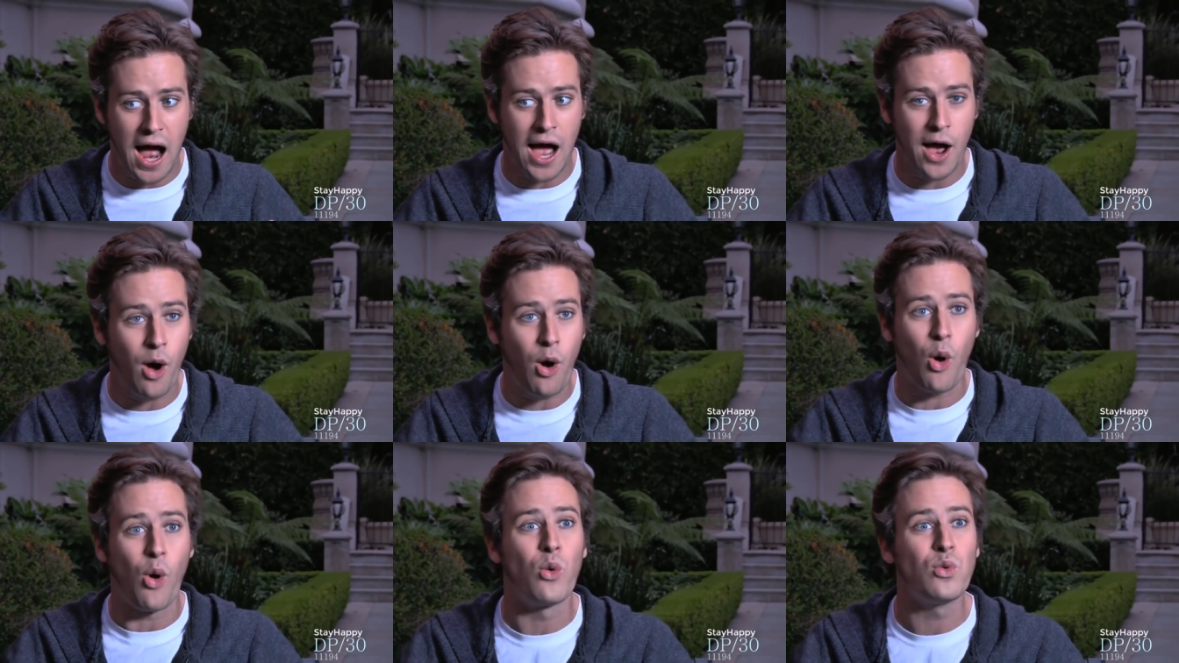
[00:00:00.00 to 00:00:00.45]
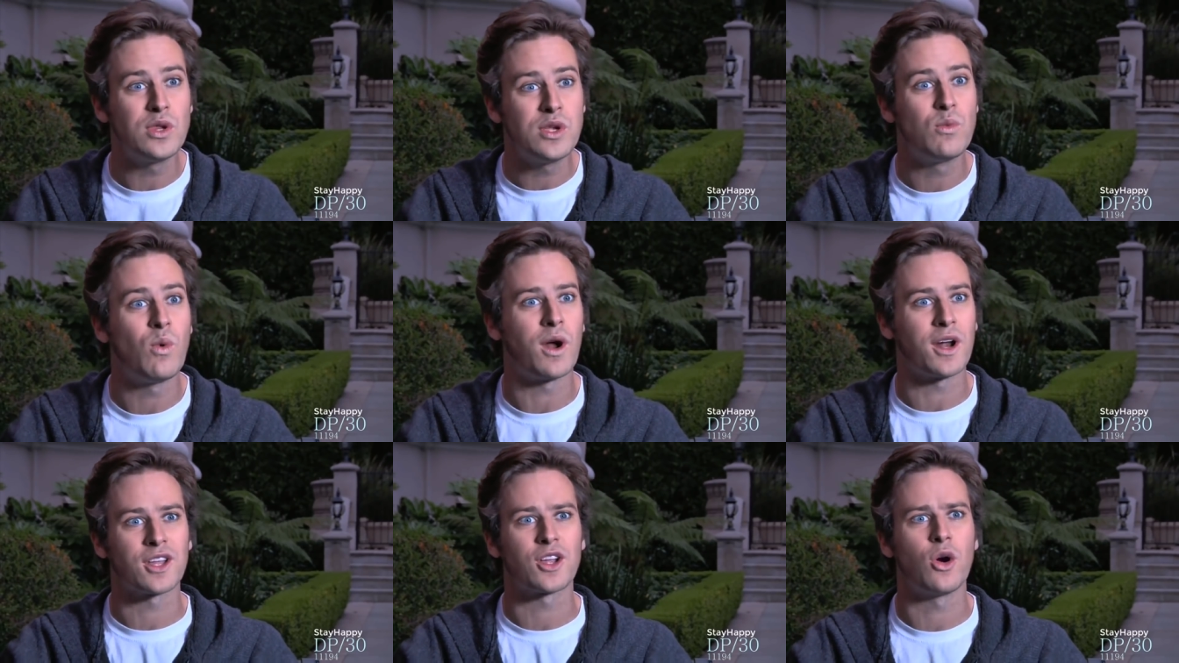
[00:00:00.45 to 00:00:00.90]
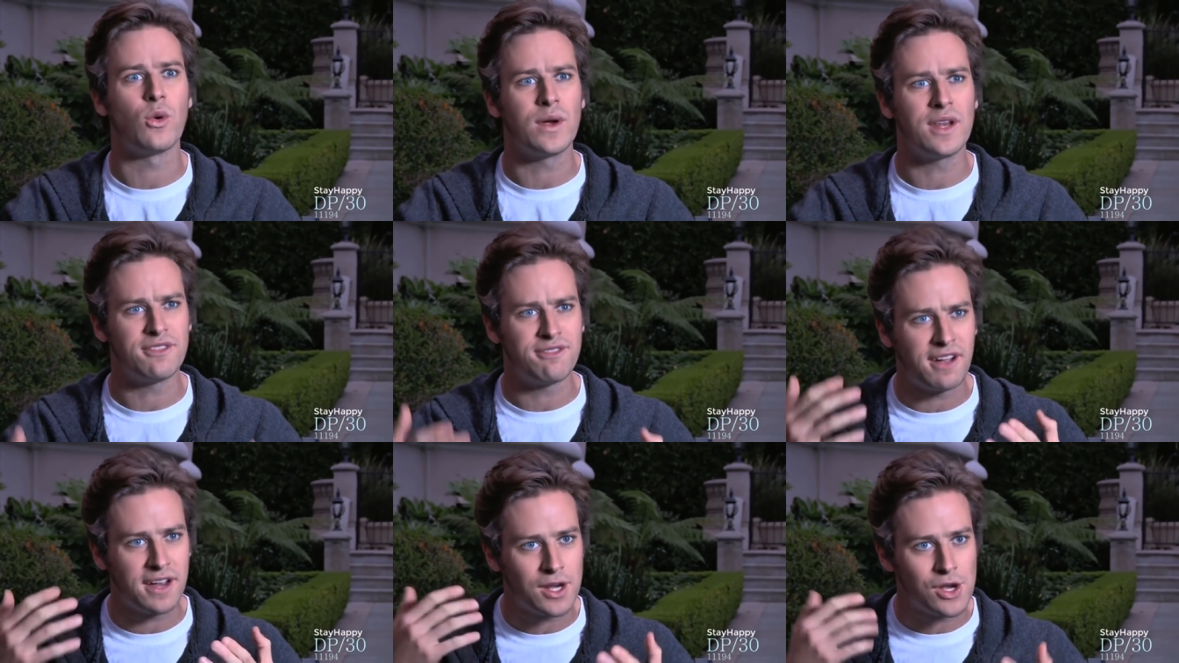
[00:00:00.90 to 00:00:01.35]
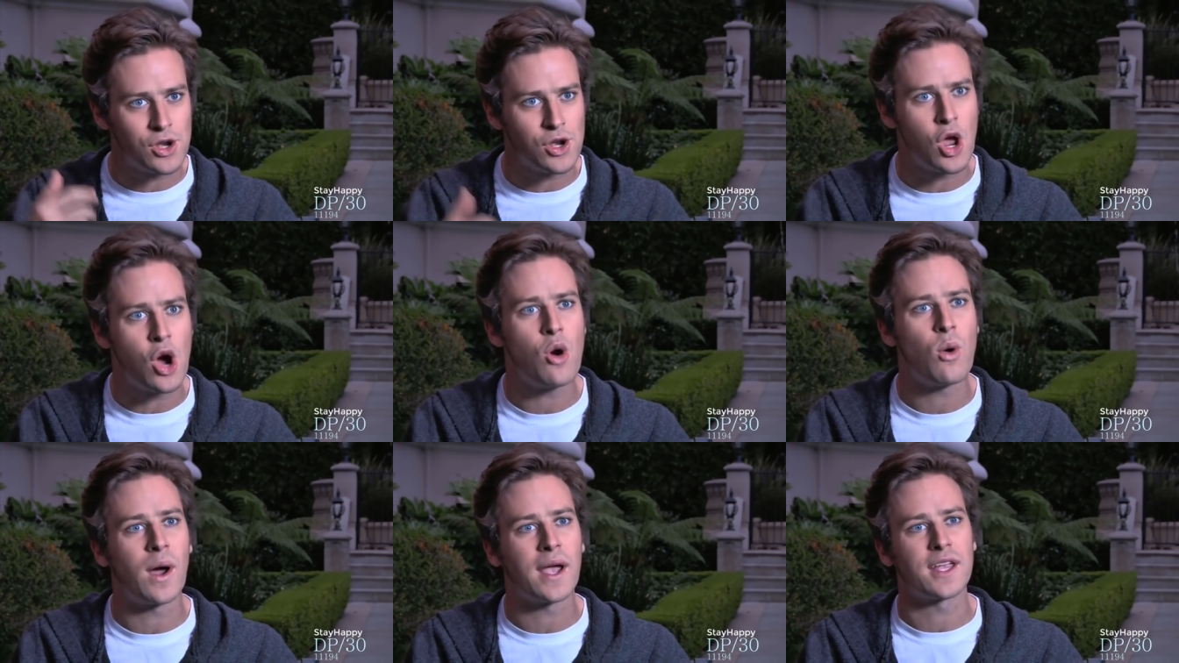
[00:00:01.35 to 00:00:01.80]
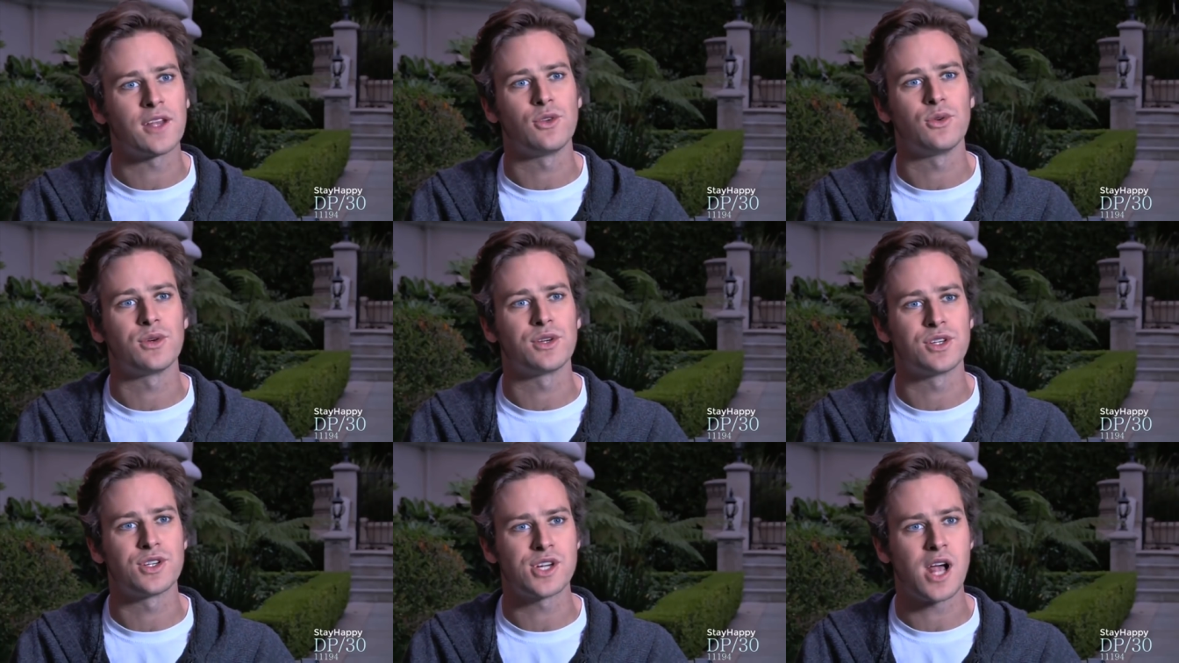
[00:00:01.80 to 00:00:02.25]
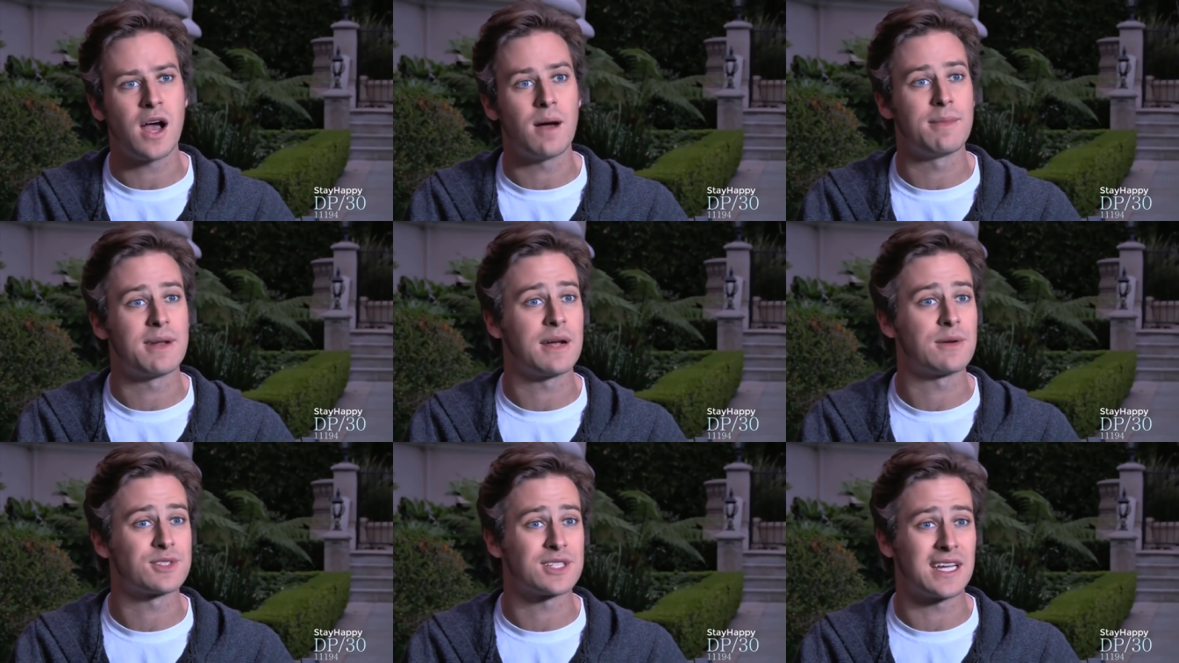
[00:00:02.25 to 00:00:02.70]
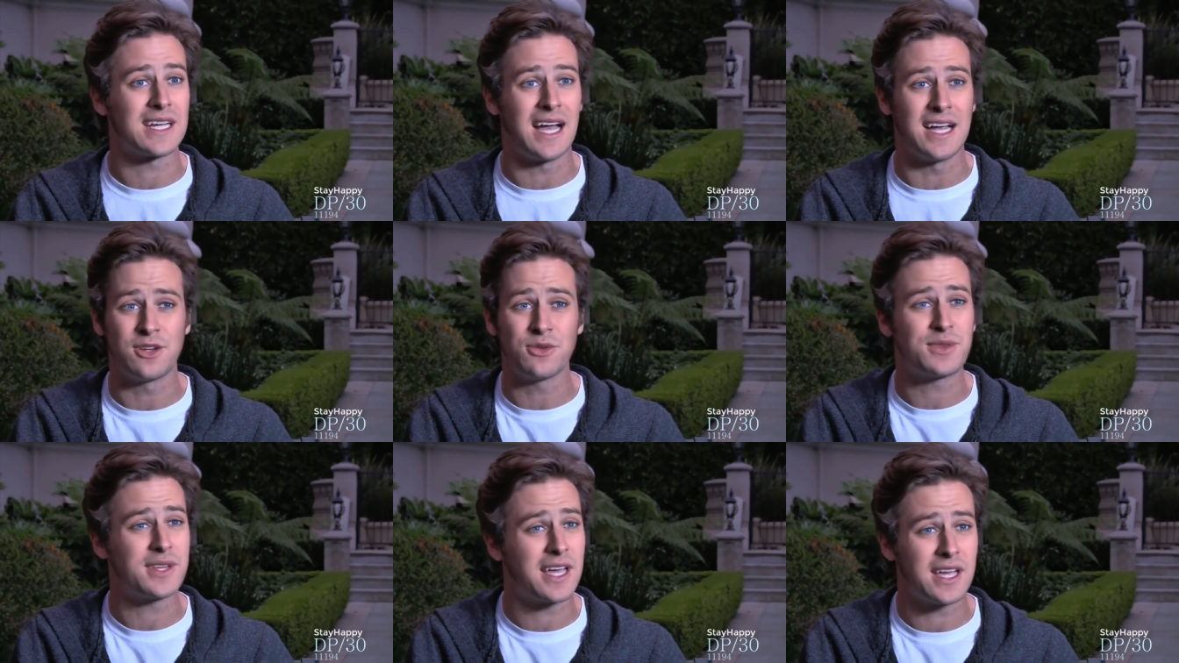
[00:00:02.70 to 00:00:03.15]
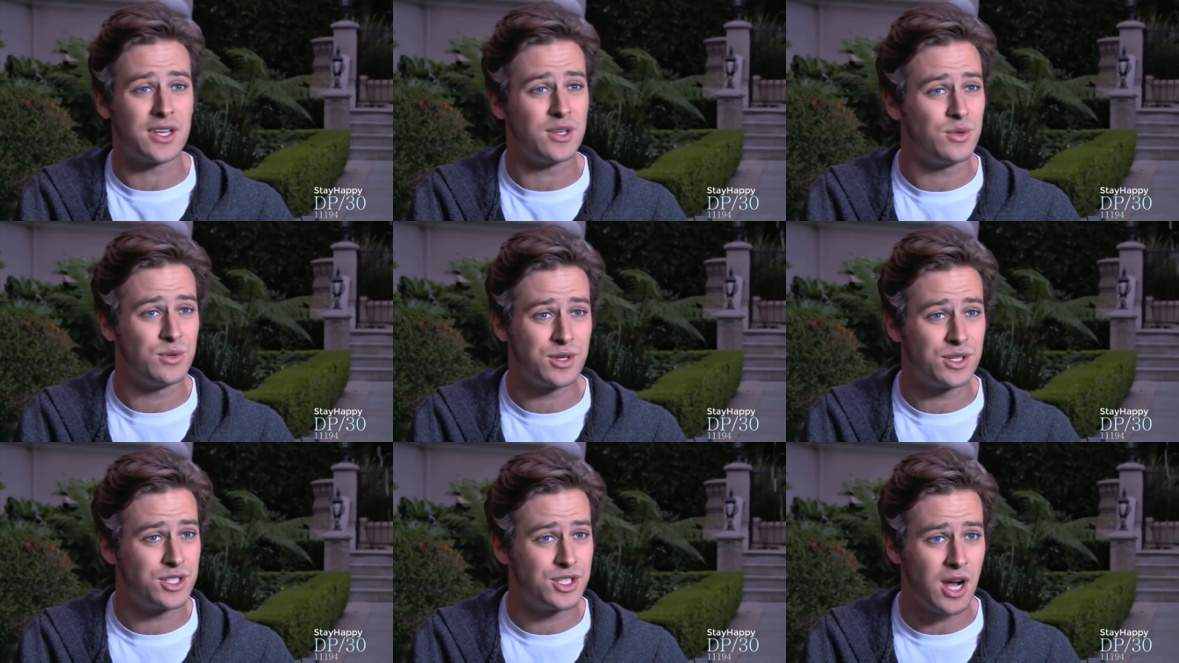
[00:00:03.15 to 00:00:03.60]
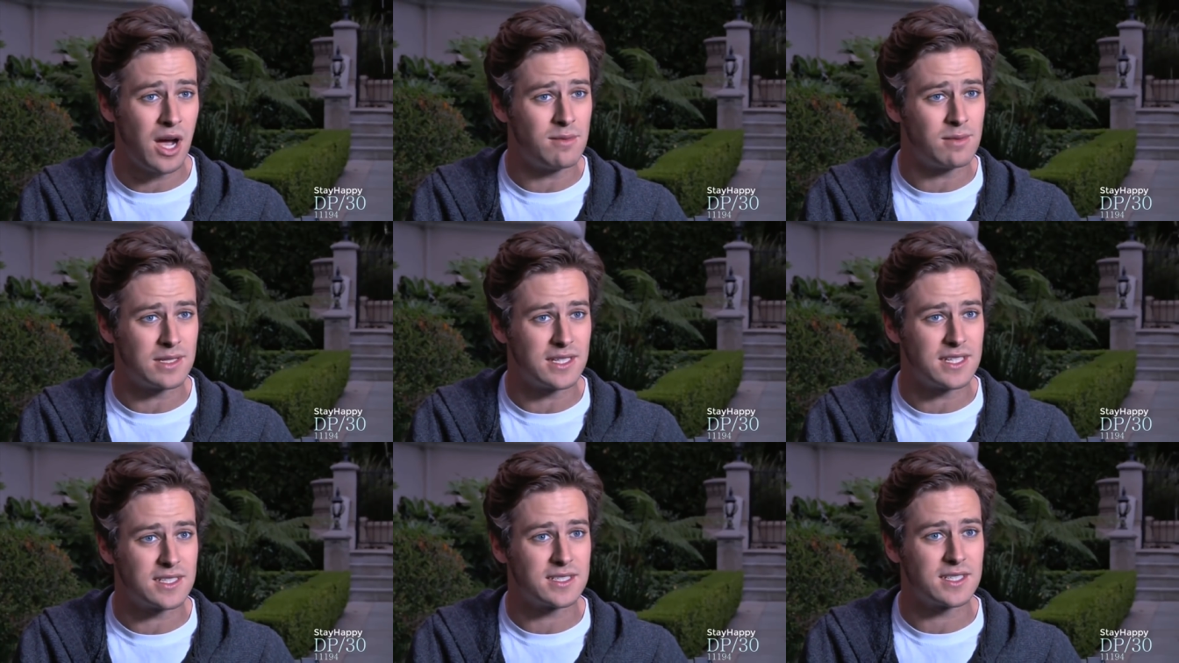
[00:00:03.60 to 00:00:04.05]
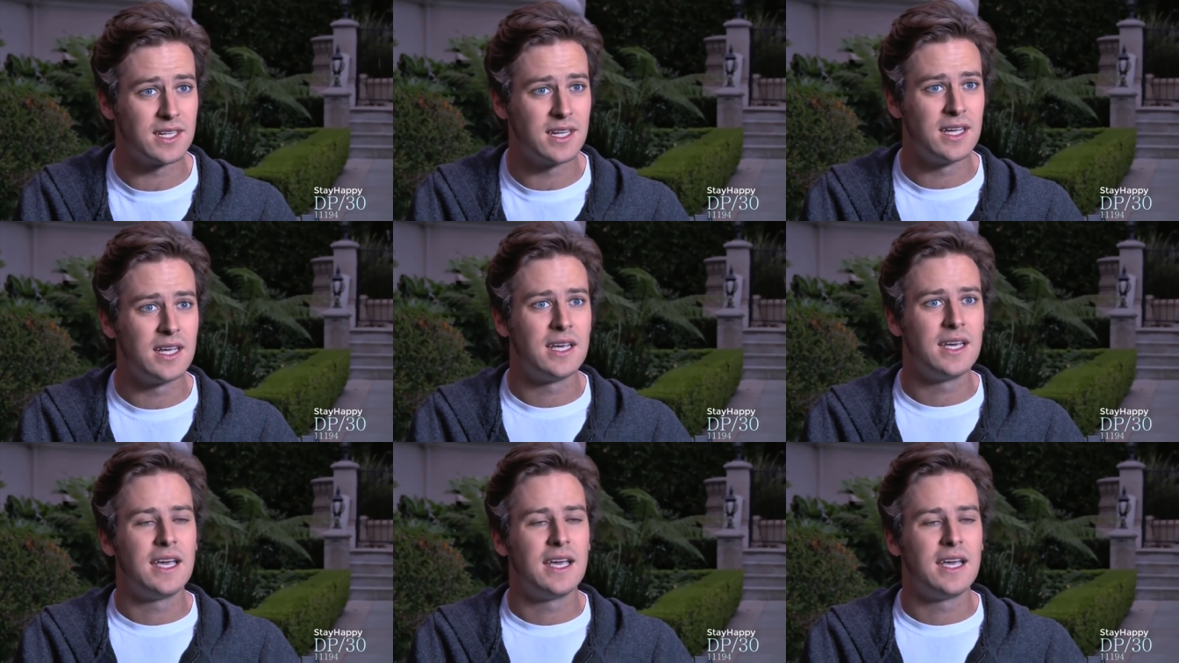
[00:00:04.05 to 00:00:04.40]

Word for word: I only want to go in if I know I can do a good job. And I was like, I don't think I can do a good job on this.